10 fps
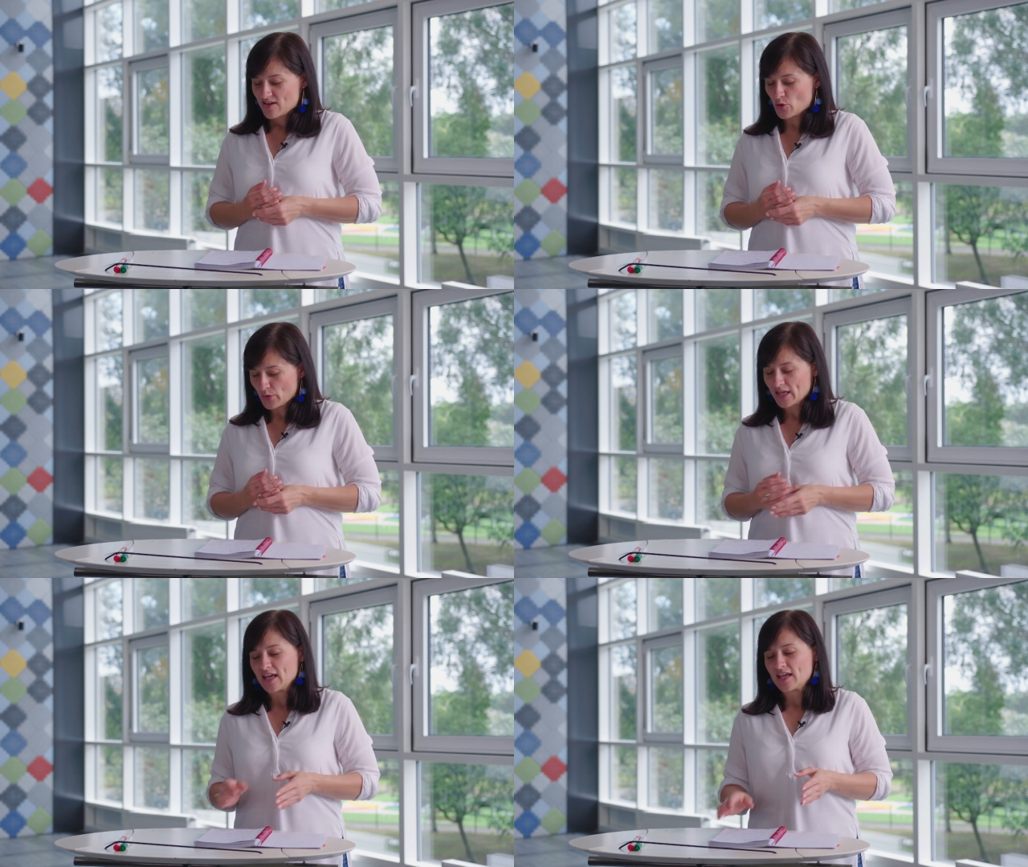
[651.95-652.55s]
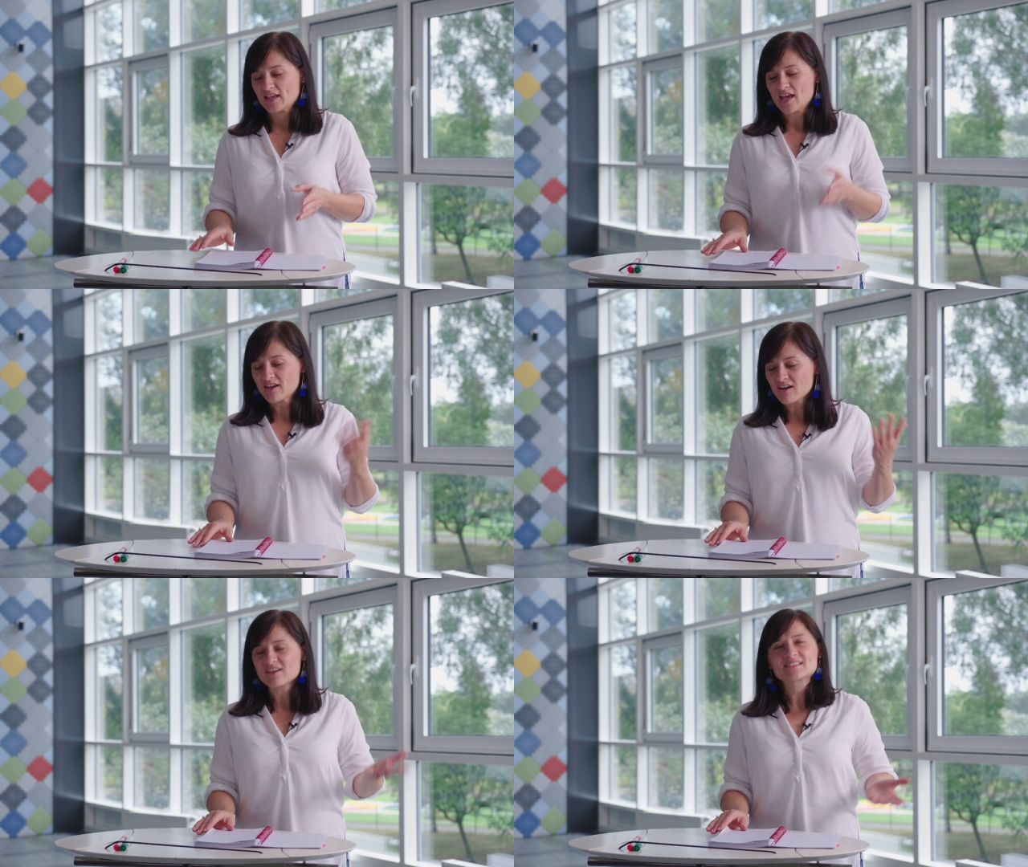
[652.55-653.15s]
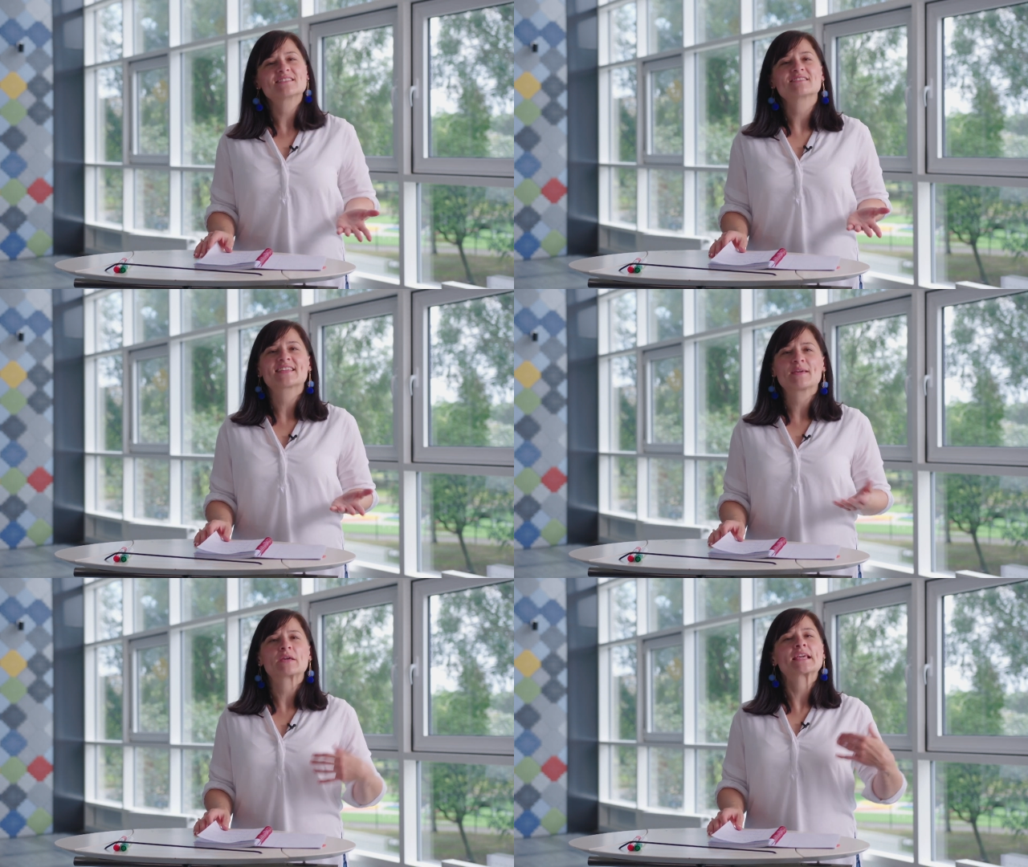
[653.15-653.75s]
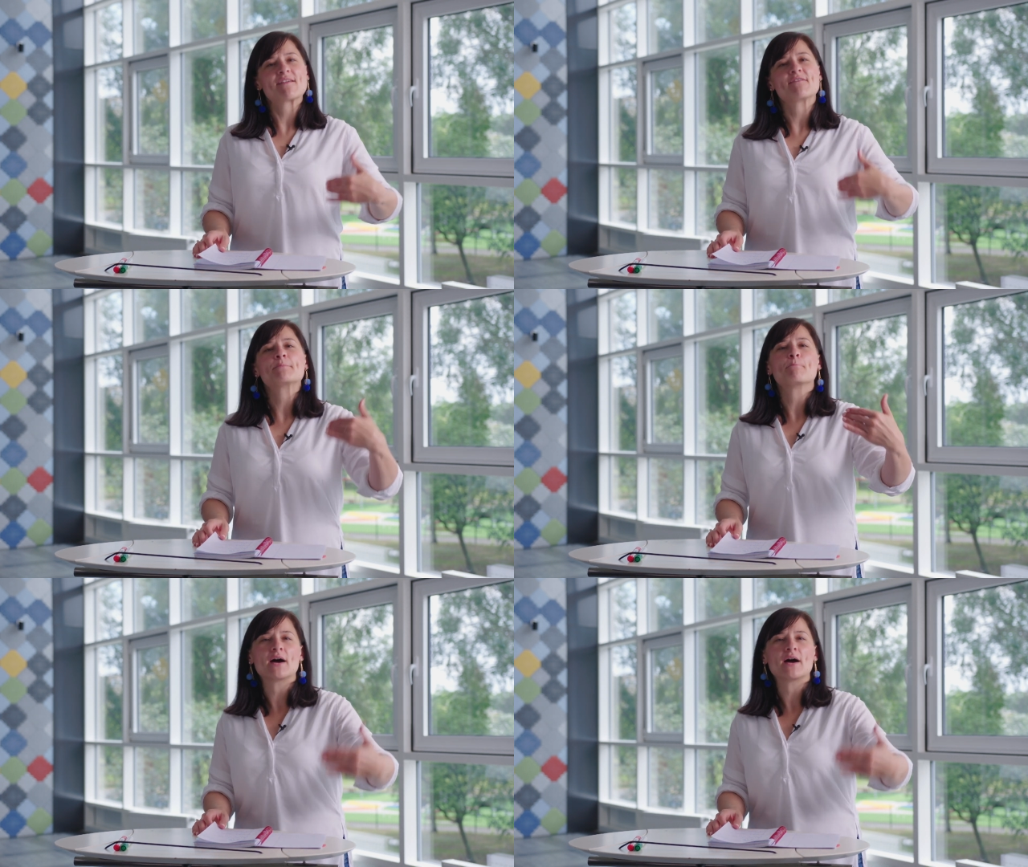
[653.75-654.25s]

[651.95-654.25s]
Okay, a concert can be given